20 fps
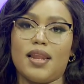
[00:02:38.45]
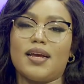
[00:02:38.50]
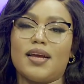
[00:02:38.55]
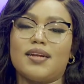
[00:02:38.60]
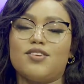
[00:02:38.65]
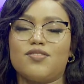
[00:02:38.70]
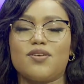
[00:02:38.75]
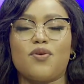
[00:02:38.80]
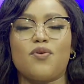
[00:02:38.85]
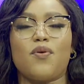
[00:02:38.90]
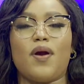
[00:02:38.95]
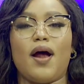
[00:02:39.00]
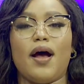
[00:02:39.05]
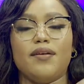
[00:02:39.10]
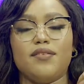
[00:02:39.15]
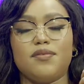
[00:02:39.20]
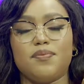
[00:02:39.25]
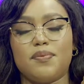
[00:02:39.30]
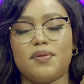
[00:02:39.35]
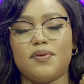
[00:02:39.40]
Like, mm-hmm. just
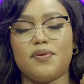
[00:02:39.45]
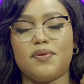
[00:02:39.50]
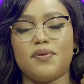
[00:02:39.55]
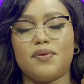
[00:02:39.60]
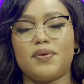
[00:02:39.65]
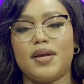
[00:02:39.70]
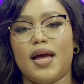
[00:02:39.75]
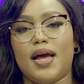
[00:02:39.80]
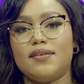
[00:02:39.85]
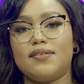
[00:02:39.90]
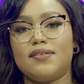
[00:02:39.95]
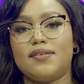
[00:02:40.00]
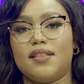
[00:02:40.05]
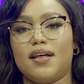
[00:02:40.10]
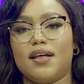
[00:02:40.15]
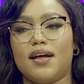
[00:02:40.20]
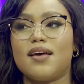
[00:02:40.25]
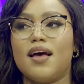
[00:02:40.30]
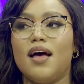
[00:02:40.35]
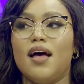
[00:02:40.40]
grasp the reality
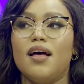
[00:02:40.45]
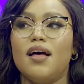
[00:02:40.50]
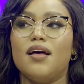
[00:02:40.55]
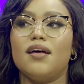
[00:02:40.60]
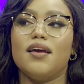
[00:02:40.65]
that,